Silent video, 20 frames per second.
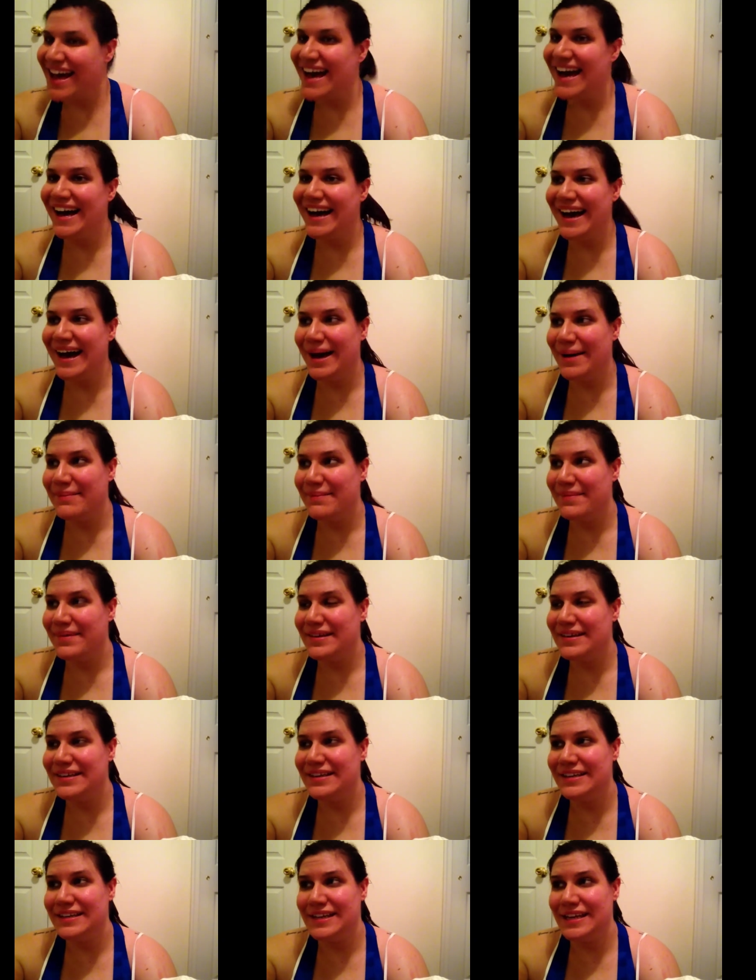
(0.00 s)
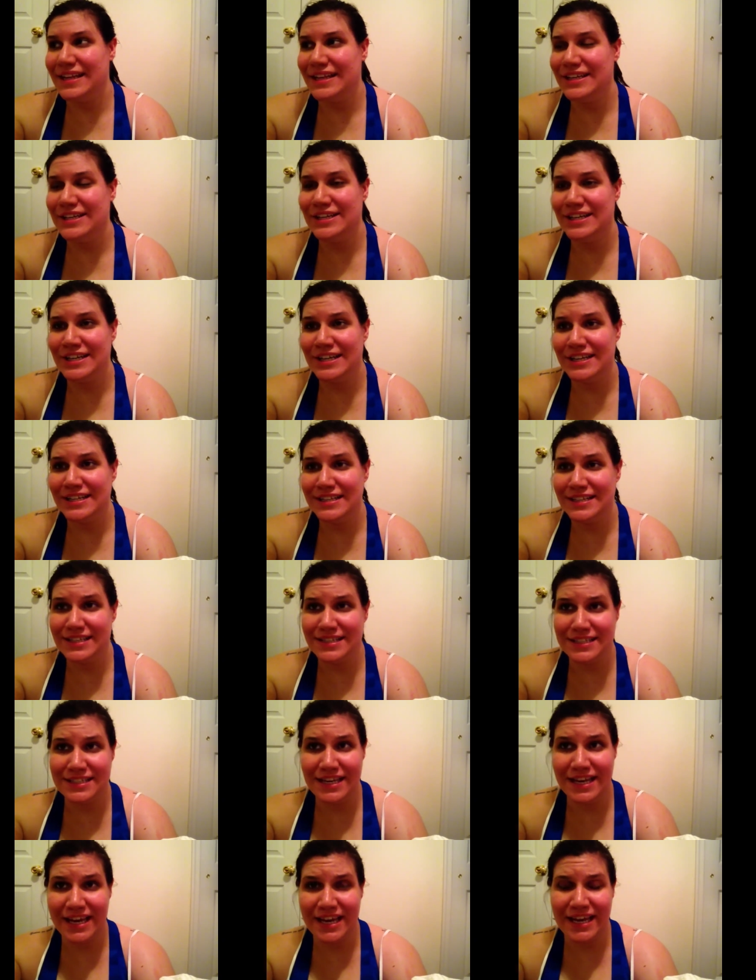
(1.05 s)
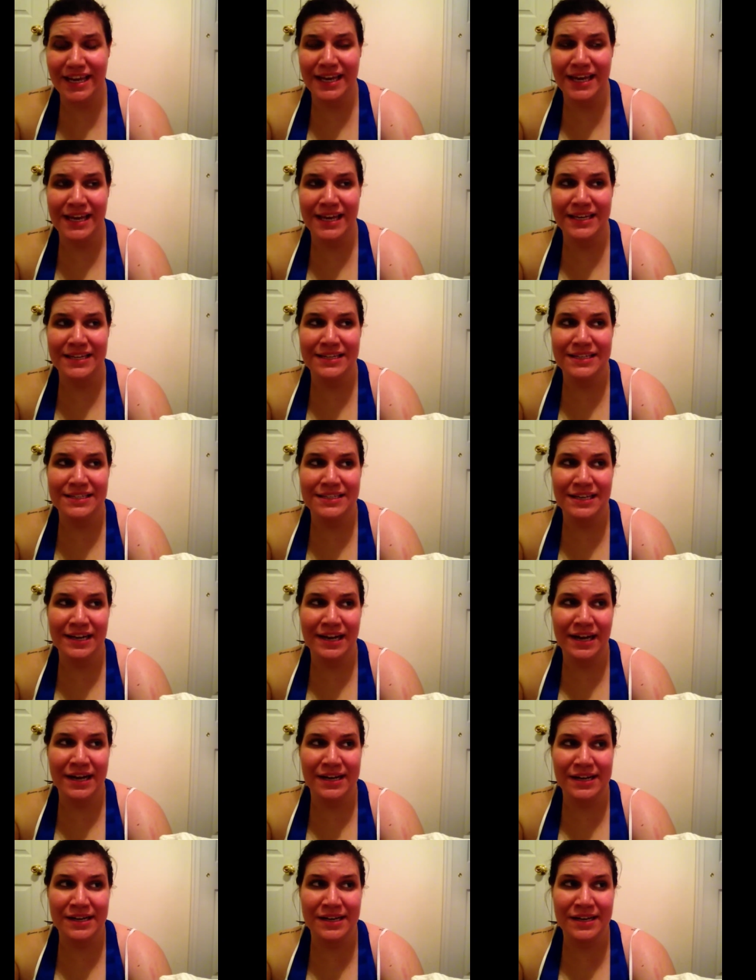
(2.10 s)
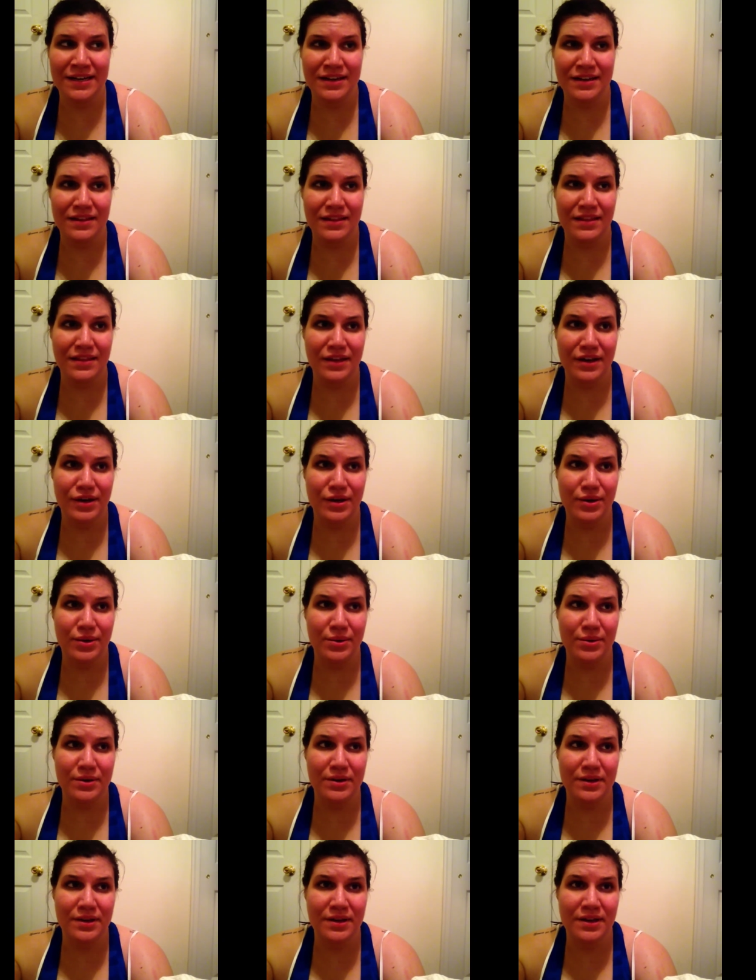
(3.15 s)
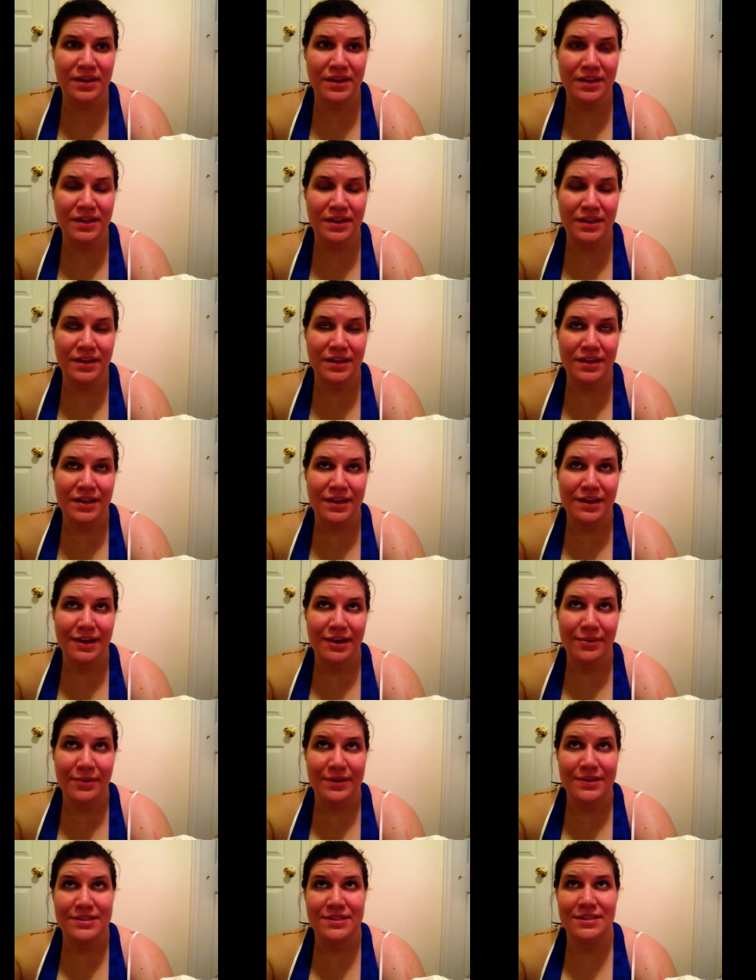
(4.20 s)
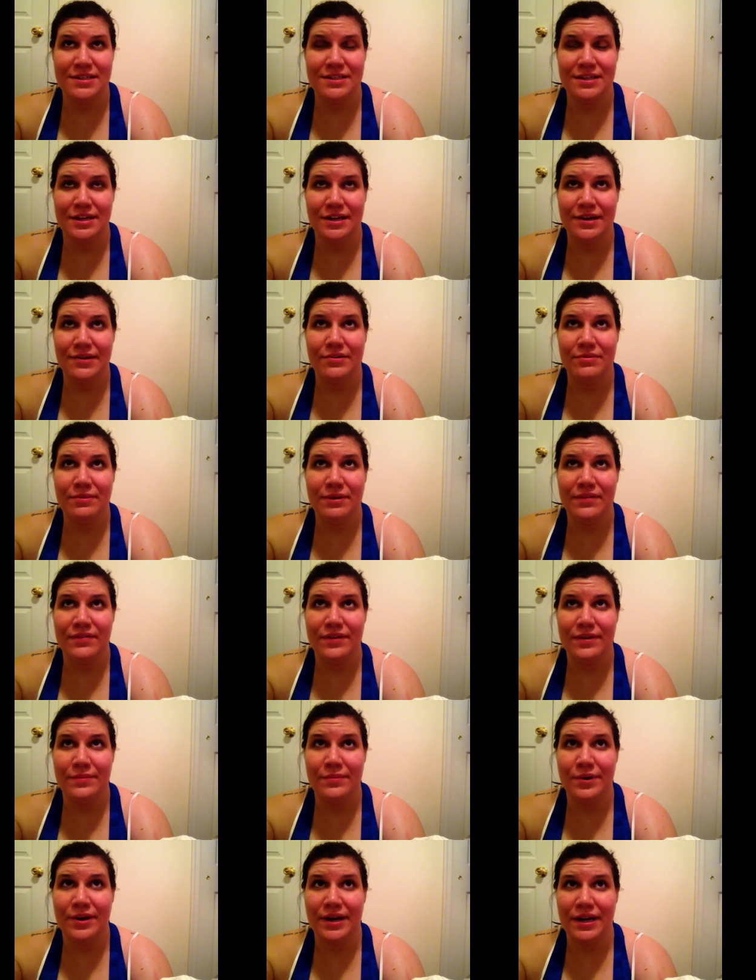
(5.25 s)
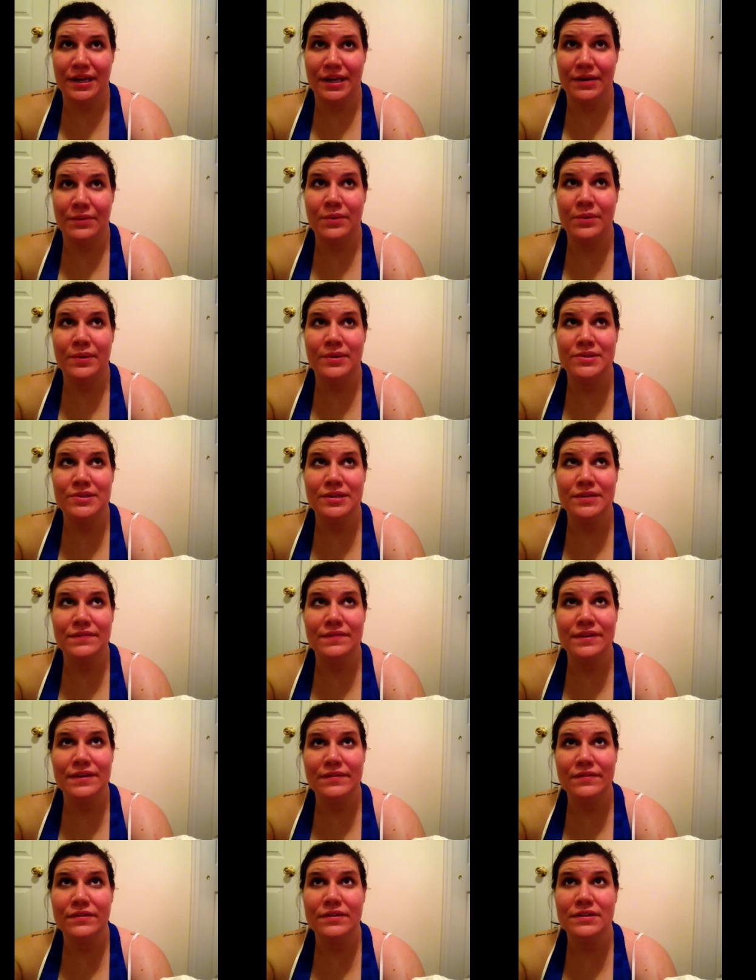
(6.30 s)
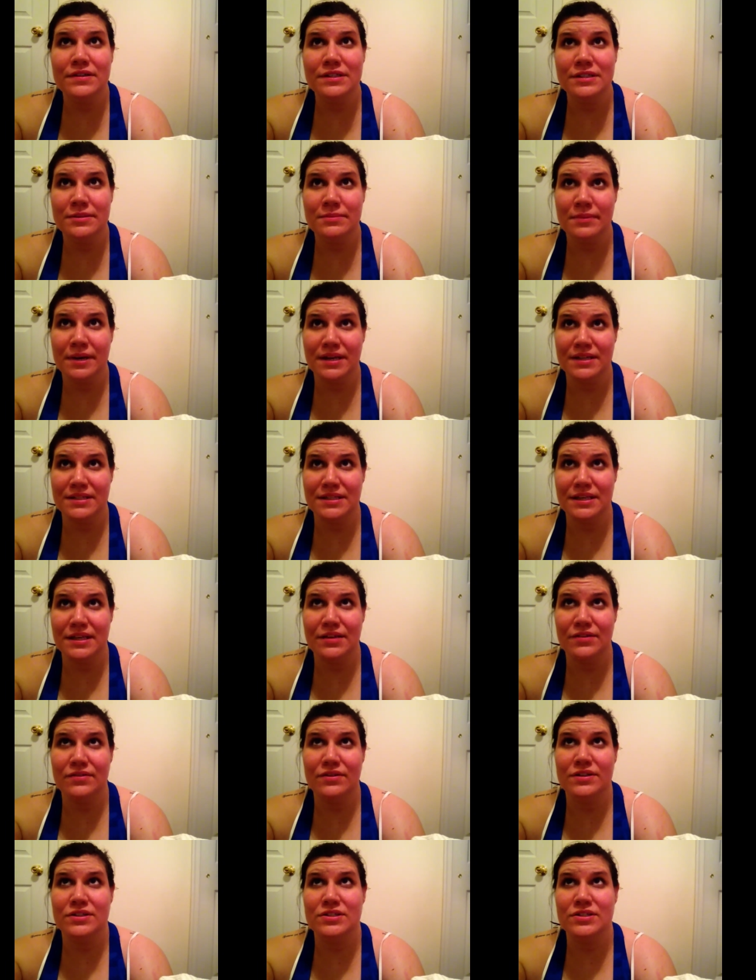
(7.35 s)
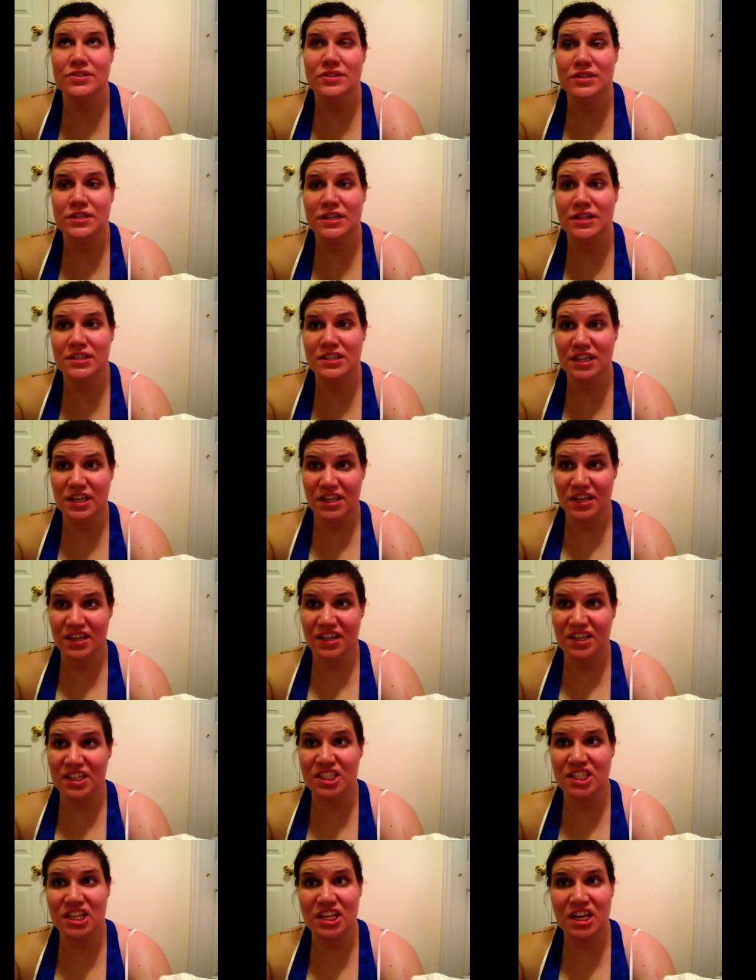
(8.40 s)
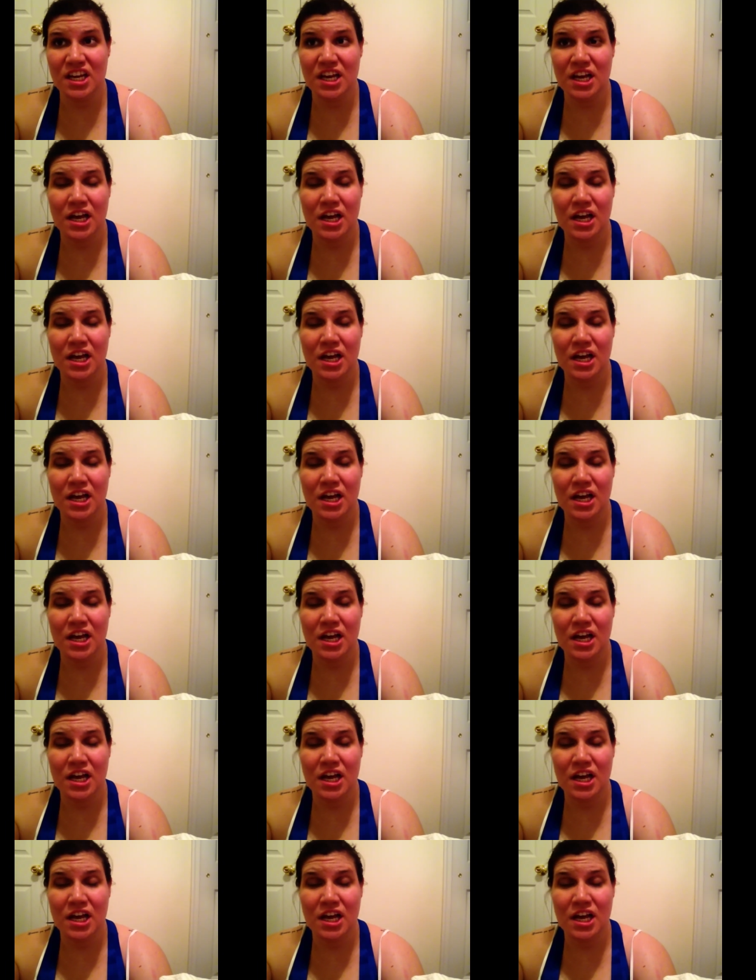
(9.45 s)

um, another day done, though I went to dinner with my friend Brittany and we went to our favorite Mexican restaurant and